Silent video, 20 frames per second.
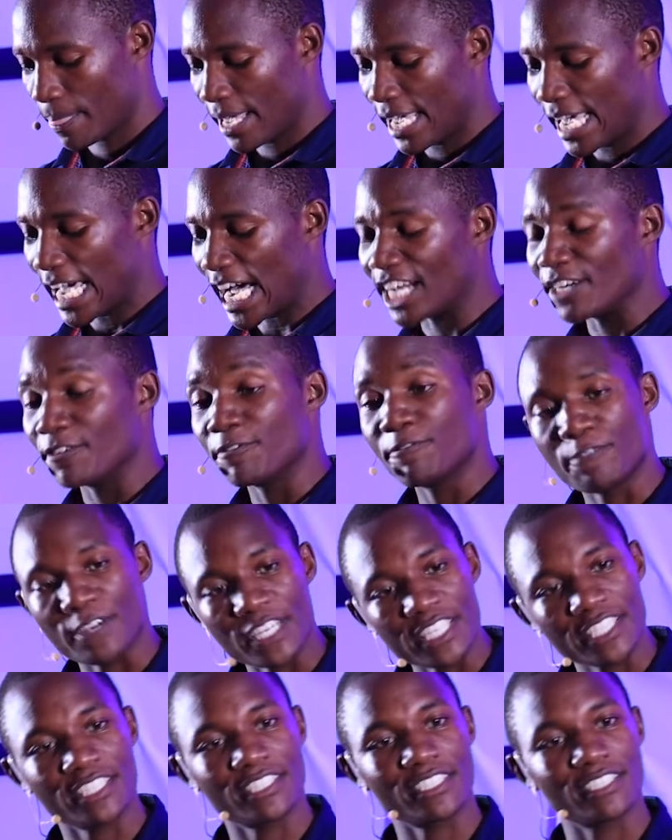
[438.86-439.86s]
and
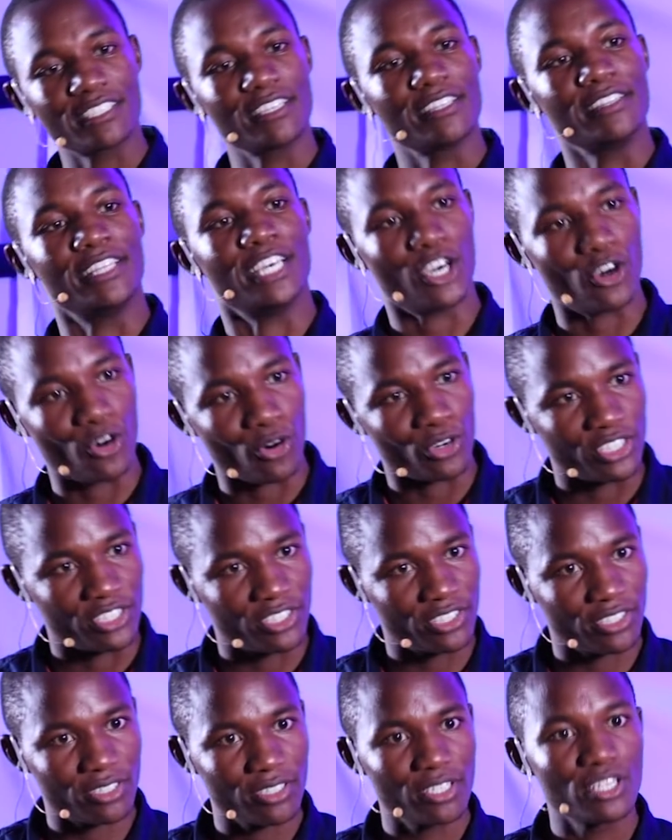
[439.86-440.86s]
face the
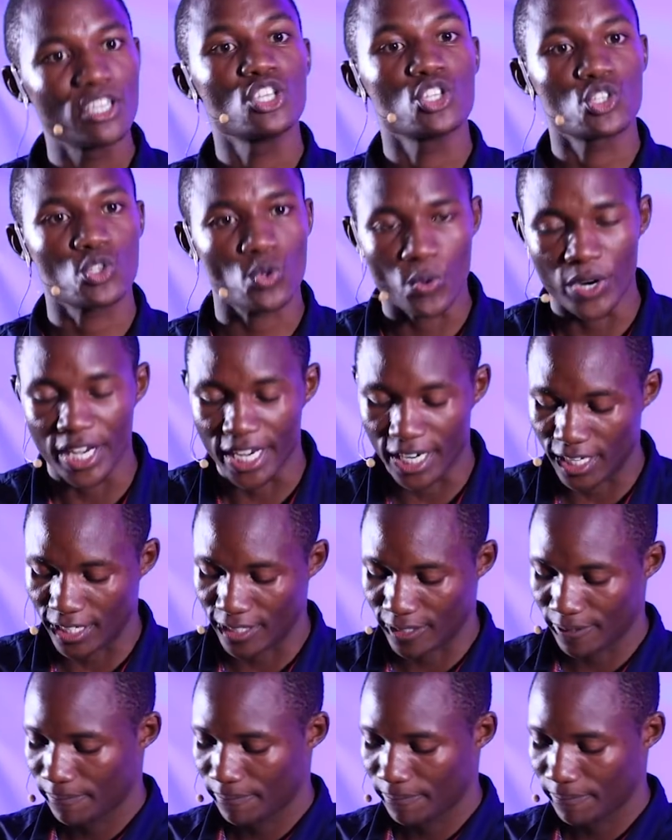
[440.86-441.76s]
odds squarely.